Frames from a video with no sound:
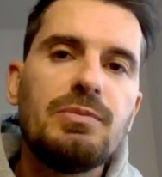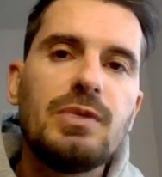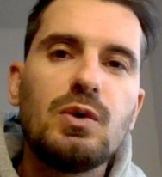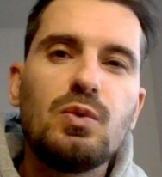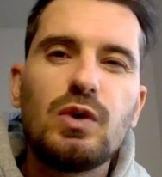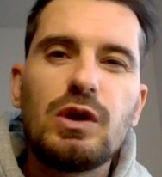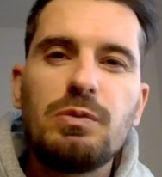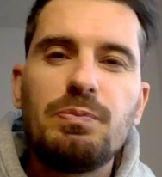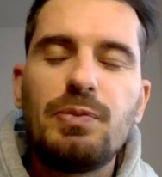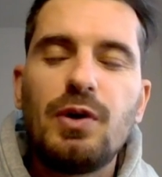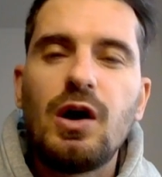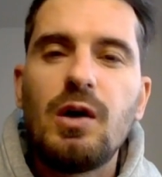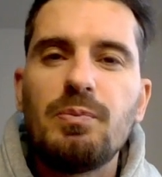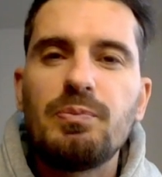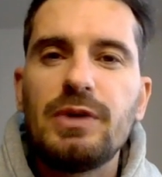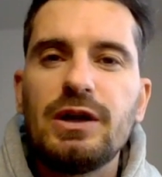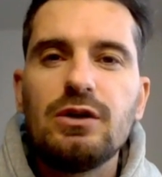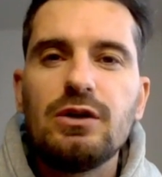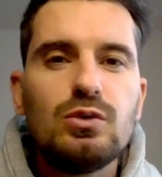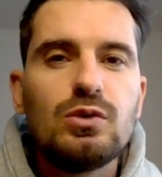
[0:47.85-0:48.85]
But with
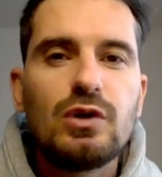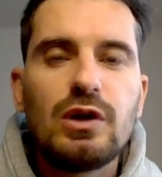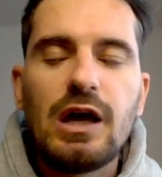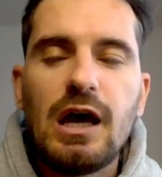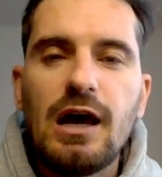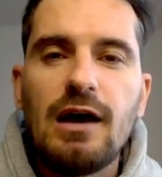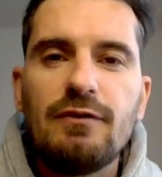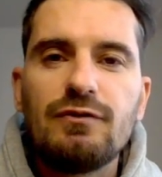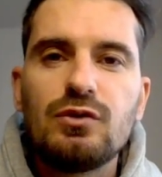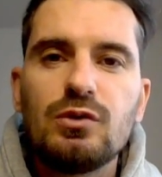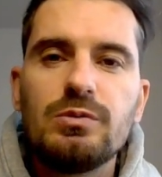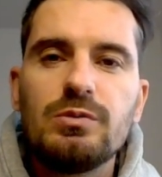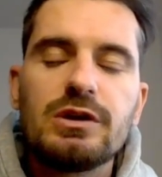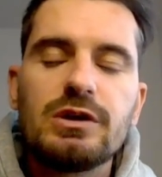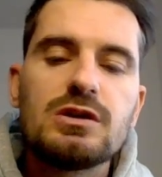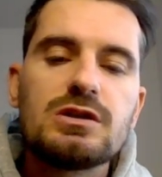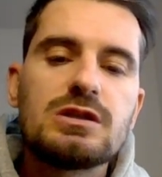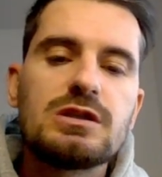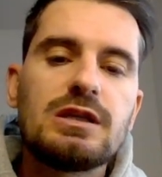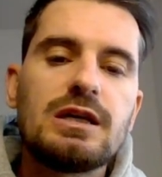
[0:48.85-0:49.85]
PromptMate you don't have to,
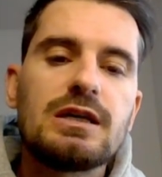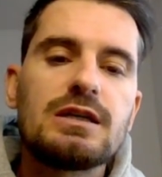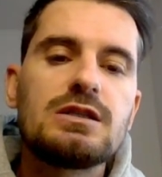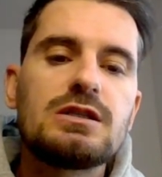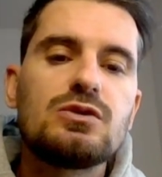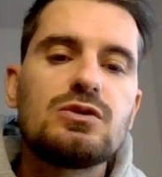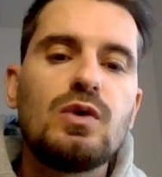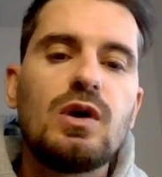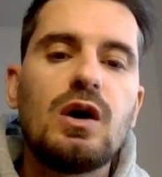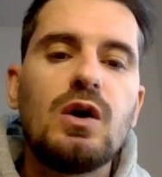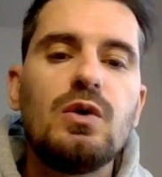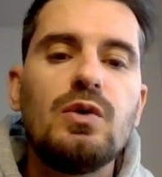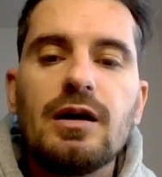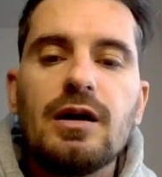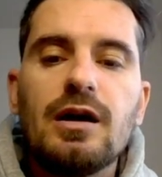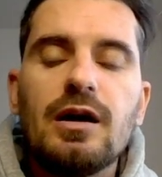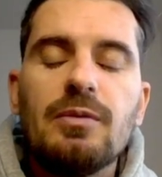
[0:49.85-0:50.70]
because thanks to our